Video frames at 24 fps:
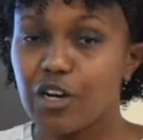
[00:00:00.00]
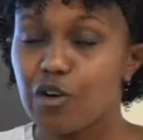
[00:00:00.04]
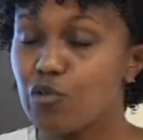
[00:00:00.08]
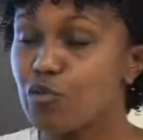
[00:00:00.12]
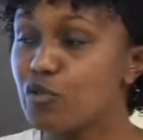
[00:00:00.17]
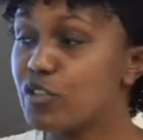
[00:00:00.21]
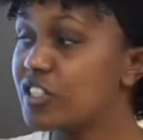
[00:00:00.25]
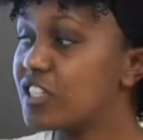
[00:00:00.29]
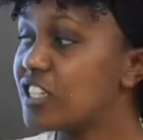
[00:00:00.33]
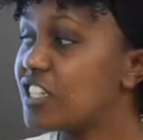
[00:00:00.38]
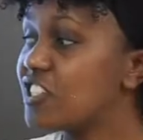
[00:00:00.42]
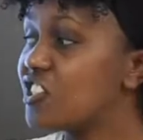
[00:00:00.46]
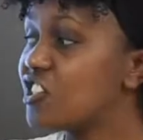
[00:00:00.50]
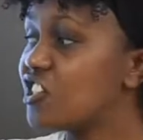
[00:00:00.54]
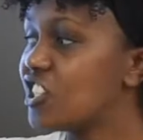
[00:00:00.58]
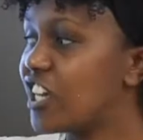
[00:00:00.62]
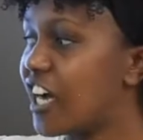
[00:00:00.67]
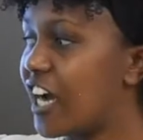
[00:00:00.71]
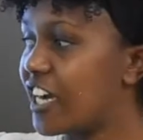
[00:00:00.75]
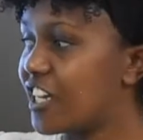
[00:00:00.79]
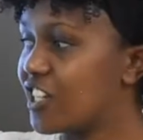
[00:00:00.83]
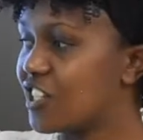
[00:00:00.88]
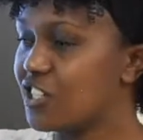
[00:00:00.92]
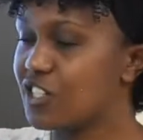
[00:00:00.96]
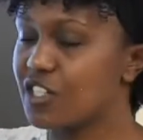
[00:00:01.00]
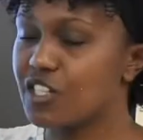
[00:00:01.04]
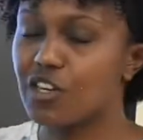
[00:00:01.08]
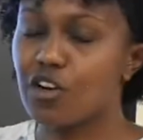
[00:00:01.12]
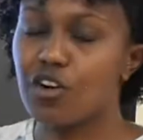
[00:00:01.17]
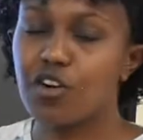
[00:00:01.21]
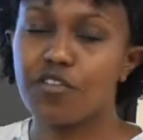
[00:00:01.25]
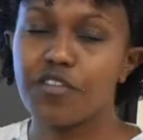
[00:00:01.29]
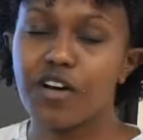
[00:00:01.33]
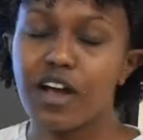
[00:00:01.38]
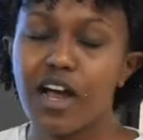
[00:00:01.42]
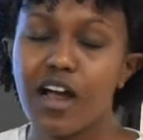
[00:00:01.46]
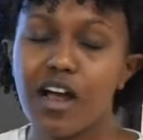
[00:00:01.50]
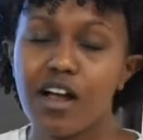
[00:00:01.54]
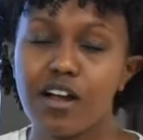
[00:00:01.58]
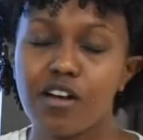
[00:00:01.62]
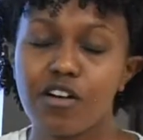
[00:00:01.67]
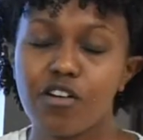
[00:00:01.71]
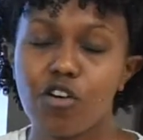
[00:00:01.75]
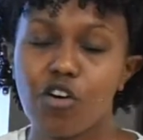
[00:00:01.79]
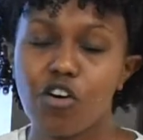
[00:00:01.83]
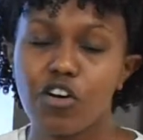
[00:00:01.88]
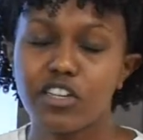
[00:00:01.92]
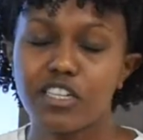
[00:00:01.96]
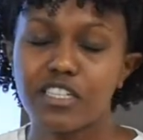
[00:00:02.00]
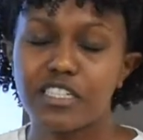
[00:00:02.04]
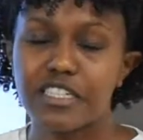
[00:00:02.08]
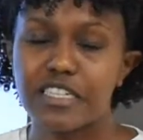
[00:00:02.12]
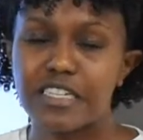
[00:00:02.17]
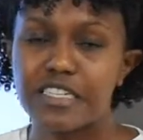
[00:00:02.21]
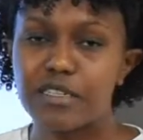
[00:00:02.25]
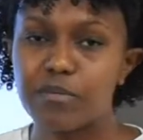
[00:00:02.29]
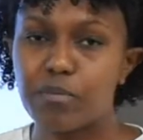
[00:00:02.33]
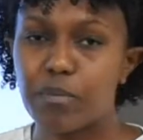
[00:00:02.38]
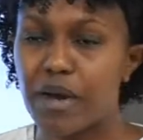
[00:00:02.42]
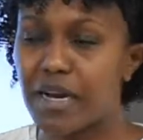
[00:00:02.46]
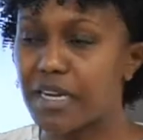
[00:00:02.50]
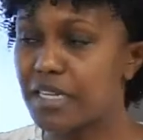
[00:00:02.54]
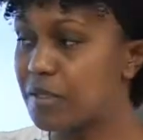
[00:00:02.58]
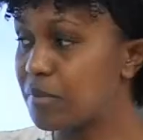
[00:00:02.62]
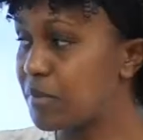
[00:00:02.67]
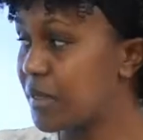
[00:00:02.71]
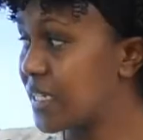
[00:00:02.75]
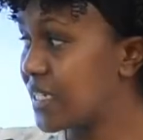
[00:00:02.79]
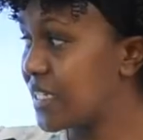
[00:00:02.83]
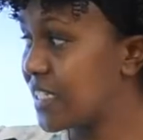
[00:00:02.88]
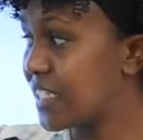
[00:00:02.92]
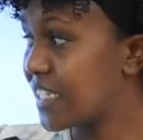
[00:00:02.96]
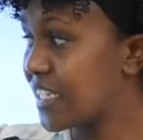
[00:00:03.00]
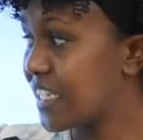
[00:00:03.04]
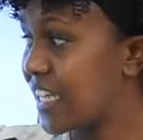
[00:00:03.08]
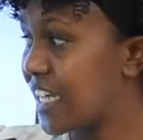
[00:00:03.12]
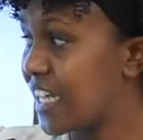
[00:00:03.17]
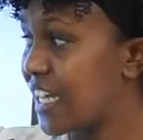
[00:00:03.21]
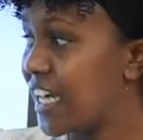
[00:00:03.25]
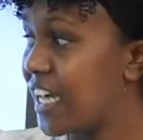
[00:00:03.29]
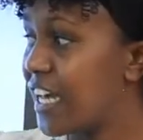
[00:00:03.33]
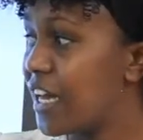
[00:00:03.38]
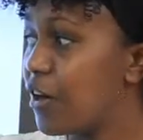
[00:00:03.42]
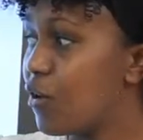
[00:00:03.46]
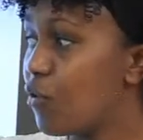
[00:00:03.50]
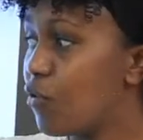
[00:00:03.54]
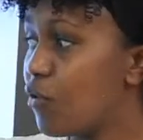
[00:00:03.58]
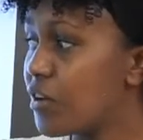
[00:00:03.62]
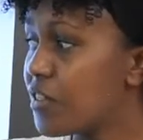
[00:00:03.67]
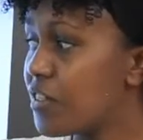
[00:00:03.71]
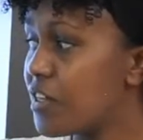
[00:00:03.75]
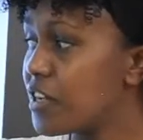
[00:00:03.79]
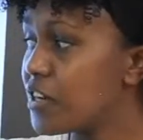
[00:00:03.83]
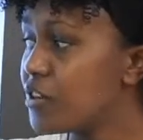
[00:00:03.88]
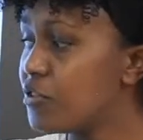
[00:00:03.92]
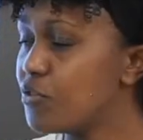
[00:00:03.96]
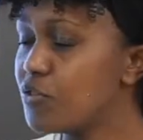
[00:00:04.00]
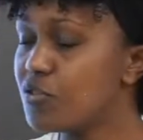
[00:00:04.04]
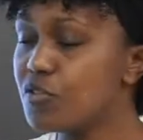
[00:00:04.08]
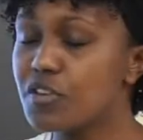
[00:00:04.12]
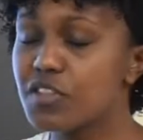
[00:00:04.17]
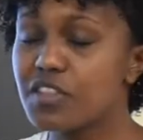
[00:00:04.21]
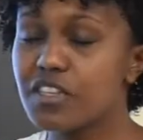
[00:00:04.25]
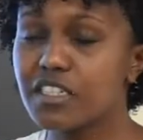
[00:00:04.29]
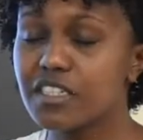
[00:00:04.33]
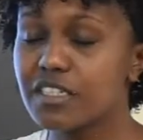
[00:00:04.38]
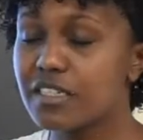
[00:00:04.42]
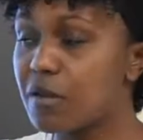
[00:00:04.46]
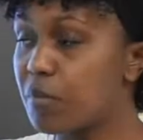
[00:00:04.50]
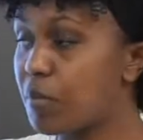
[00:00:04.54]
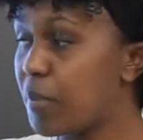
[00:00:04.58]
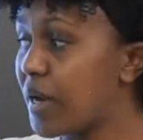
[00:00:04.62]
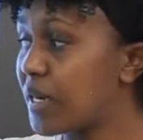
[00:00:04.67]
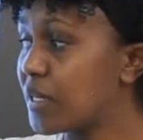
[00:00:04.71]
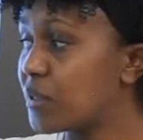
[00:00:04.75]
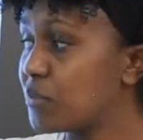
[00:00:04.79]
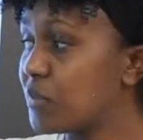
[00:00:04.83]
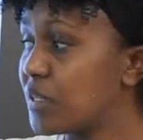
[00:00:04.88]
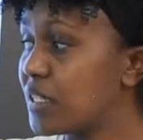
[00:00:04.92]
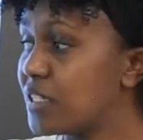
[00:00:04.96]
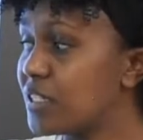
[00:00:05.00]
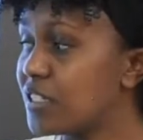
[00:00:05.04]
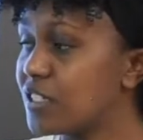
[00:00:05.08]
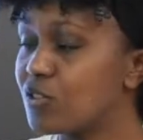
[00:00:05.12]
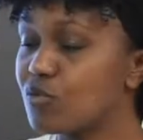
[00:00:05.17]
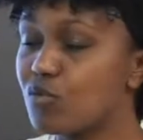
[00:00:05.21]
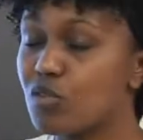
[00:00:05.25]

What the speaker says: who is in charge of a cost department. What they do in this department